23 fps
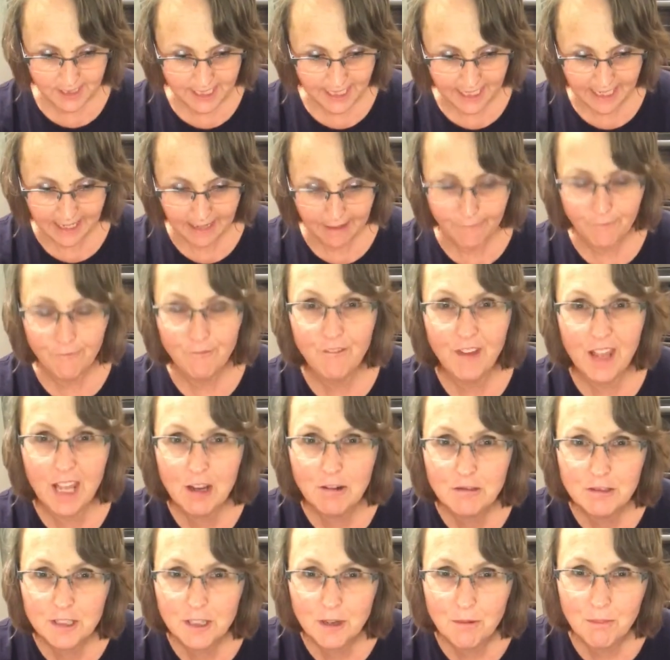But
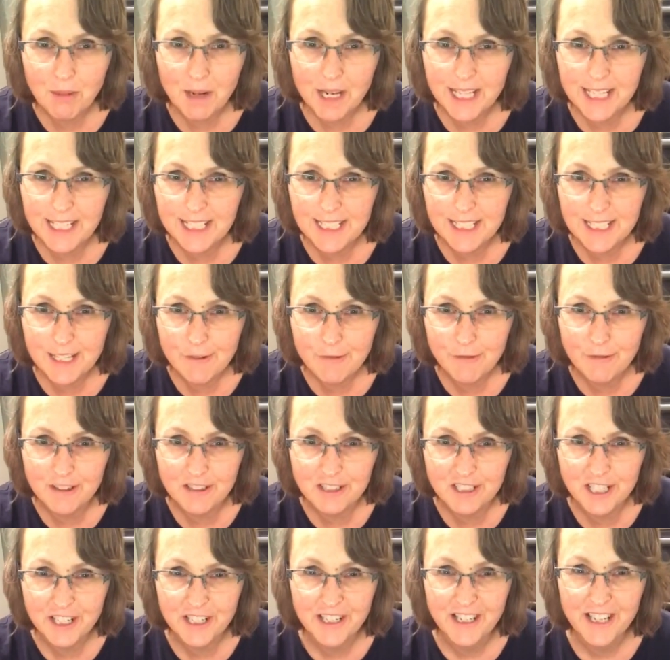even on your
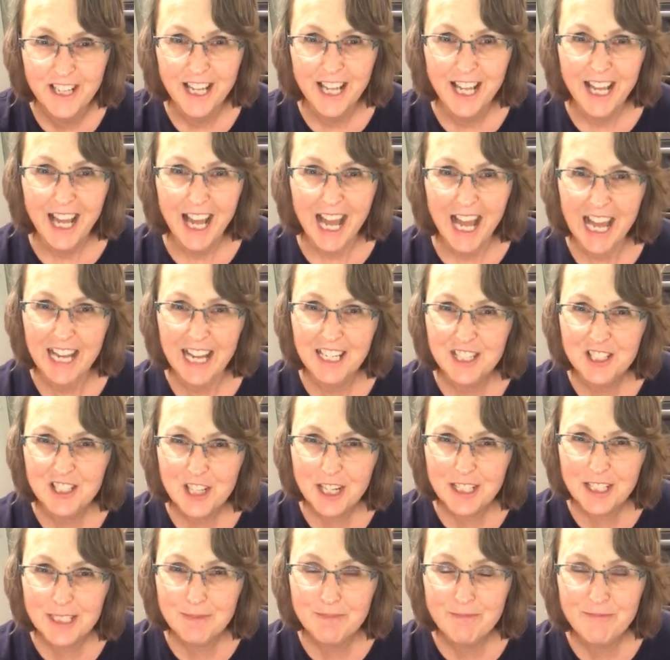stainless steel, where that
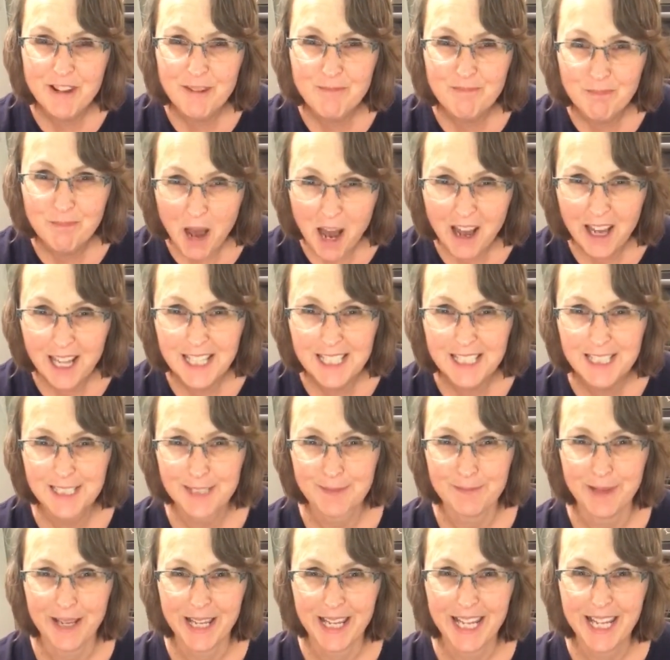gets a little bit
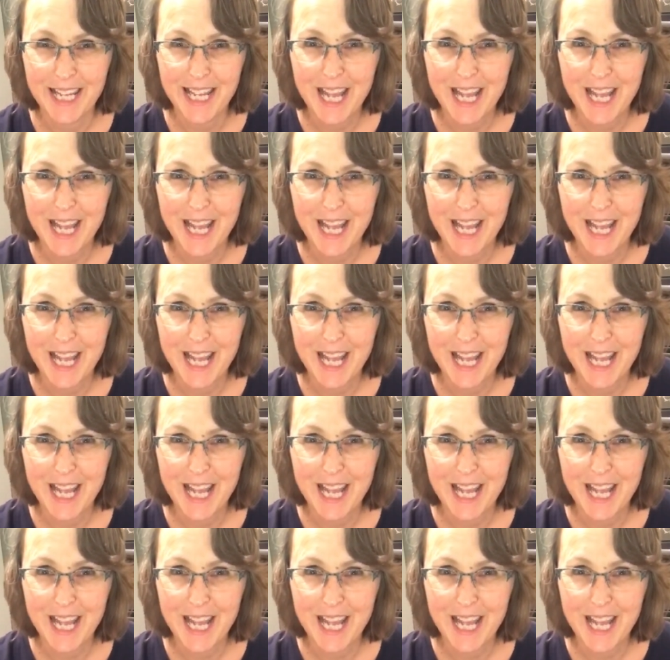tired,